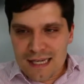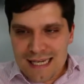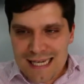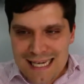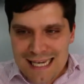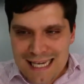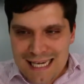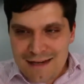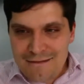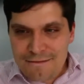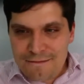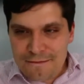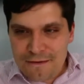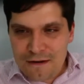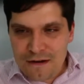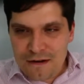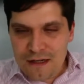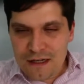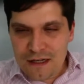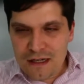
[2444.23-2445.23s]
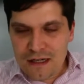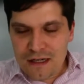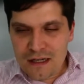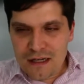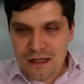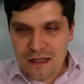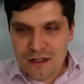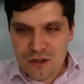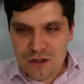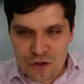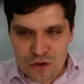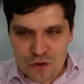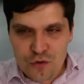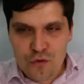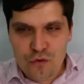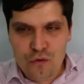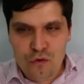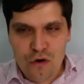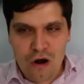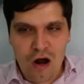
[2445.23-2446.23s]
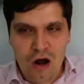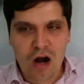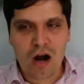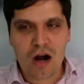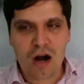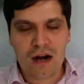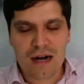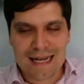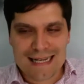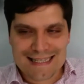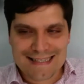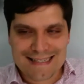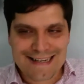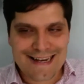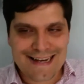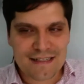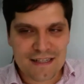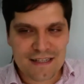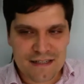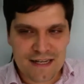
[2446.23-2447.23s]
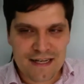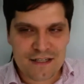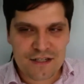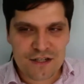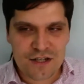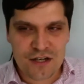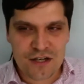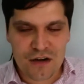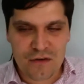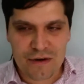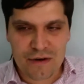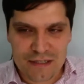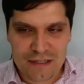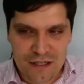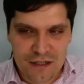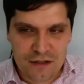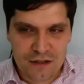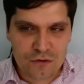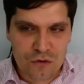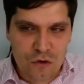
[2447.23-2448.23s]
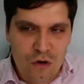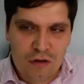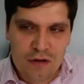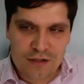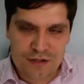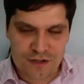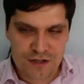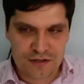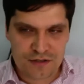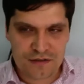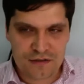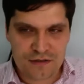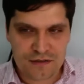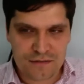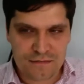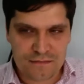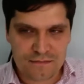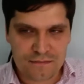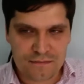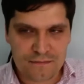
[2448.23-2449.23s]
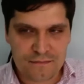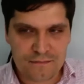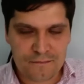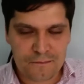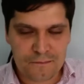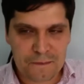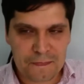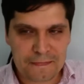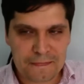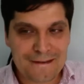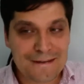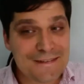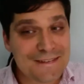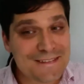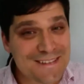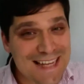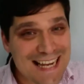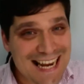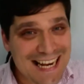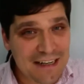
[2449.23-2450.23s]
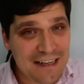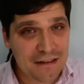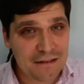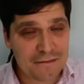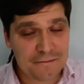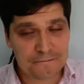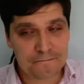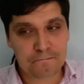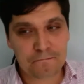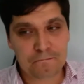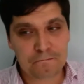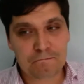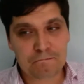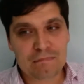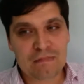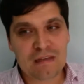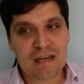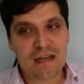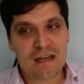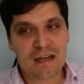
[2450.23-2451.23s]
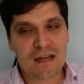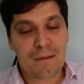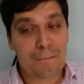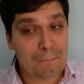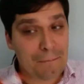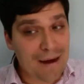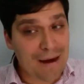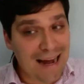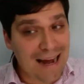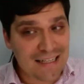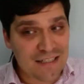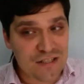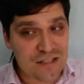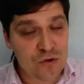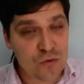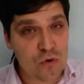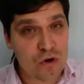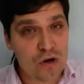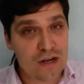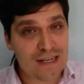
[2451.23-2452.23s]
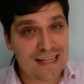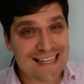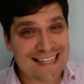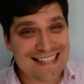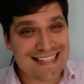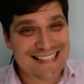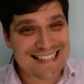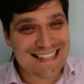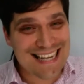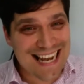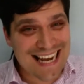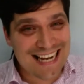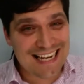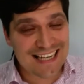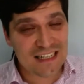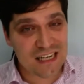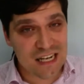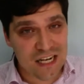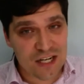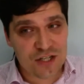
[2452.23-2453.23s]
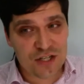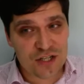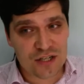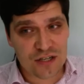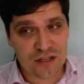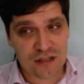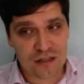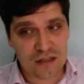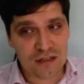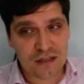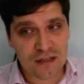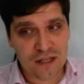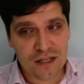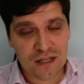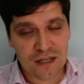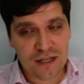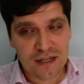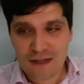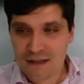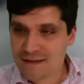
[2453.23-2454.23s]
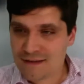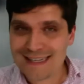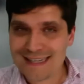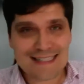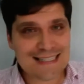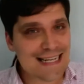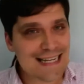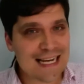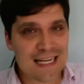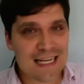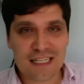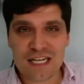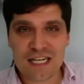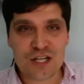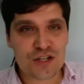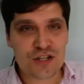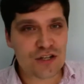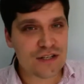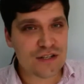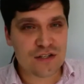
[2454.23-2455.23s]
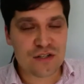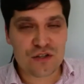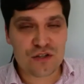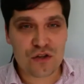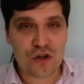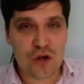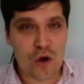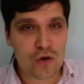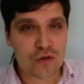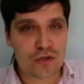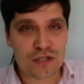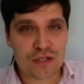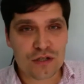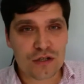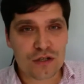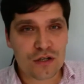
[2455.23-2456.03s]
if you are assessed as engineering technologist, then, but you work as technician, the technician is not,